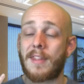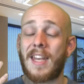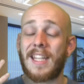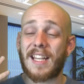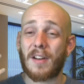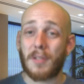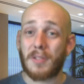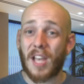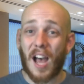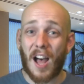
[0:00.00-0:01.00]
then Nintendo are
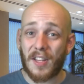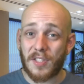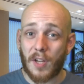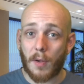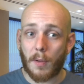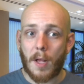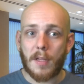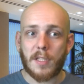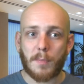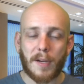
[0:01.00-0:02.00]
using art style
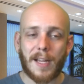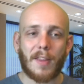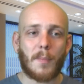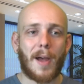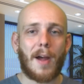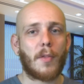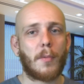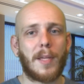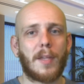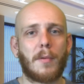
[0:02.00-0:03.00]
to bring out the power of
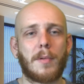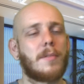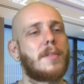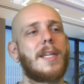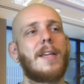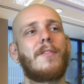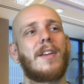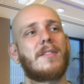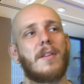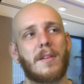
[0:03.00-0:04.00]
the Wii U, and seeing
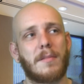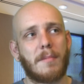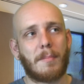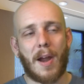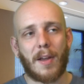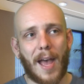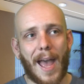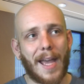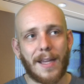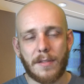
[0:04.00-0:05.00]
things like Mario
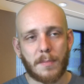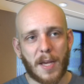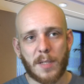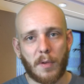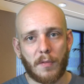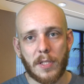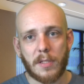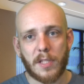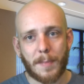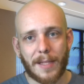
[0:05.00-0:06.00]
Kart 8, Smash Brothers,
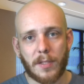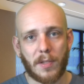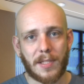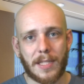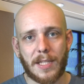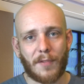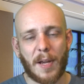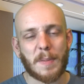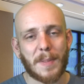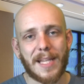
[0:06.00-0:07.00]
and Splatoon in 60
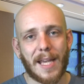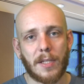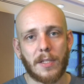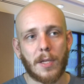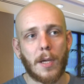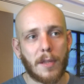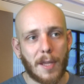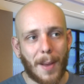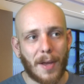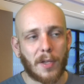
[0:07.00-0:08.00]
frames per second,
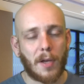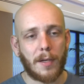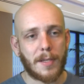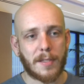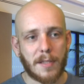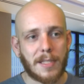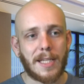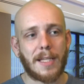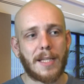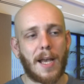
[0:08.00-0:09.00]
the amount of colours and the
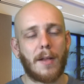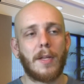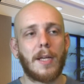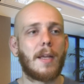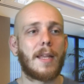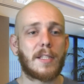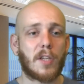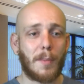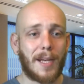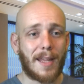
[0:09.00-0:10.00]
detail that's
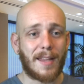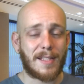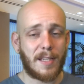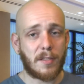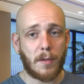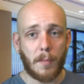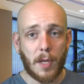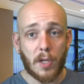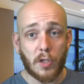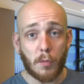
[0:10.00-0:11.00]
coming out of that system,
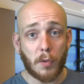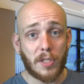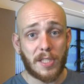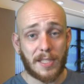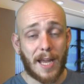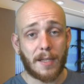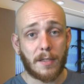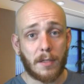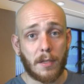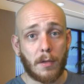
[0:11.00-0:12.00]
you
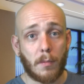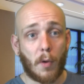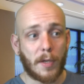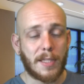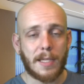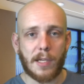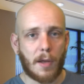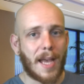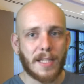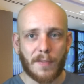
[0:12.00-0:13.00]
understand why
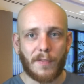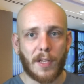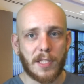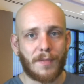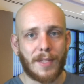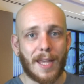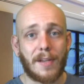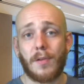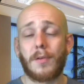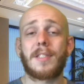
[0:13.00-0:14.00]
Nintendo has the philosophy they
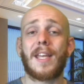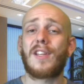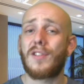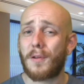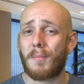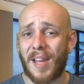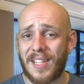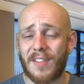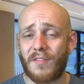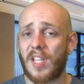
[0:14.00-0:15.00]
do, because they can do
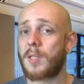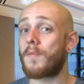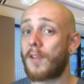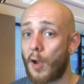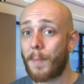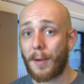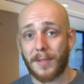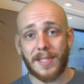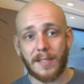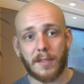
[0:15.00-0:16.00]
amazing things with
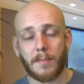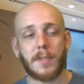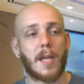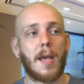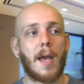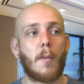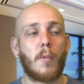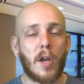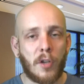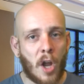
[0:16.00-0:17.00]
low-powered systems.
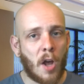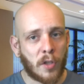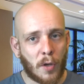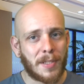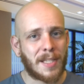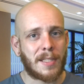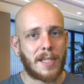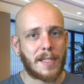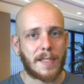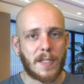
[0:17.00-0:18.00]
We are not going to
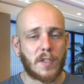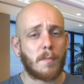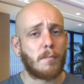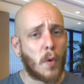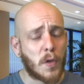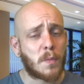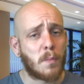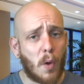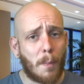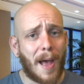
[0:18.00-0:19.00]
see a system much
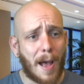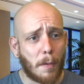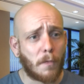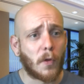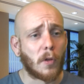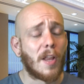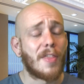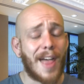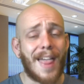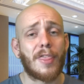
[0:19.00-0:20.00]
more powerful
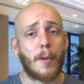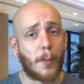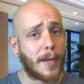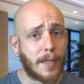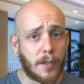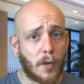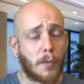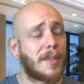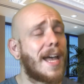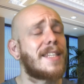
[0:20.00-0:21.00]
than the Wii
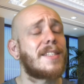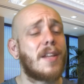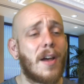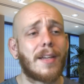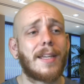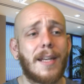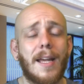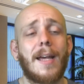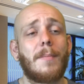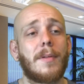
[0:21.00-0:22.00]
U. That's not
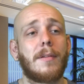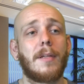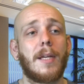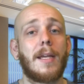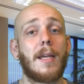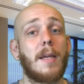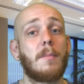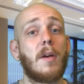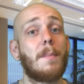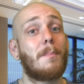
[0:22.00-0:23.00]
gonna happen. It
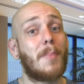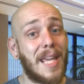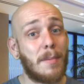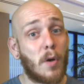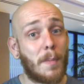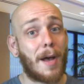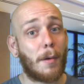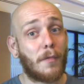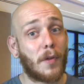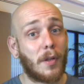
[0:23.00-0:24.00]
might be more
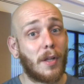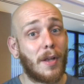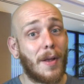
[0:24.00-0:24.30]
powerful,